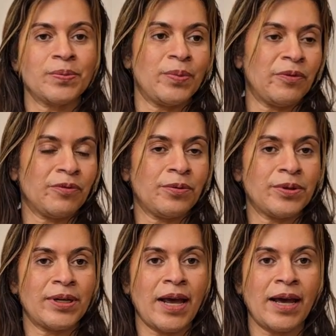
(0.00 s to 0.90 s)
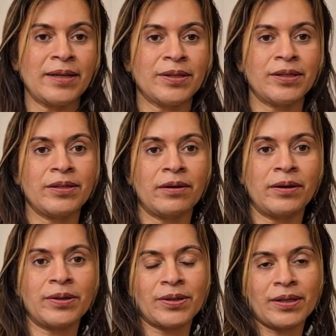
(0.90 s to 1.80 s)
but of course it has
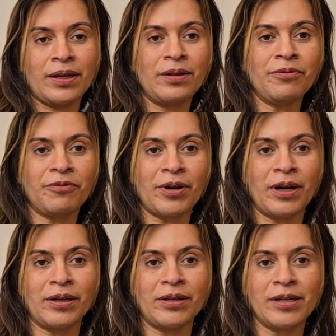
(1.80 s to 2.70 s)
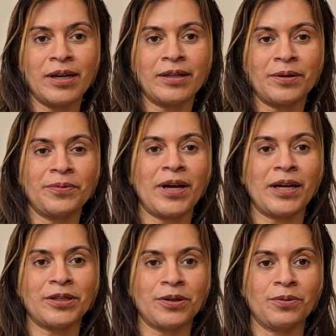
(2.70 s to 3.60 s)
darts in the front that we
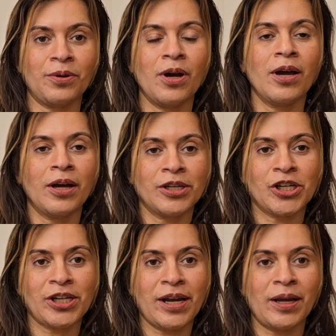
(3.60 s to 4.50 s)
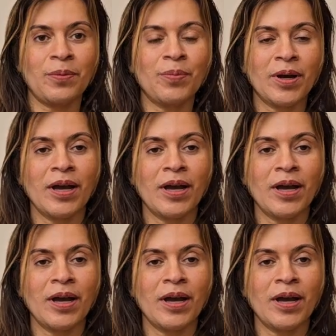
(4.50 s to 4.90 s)
had to shape.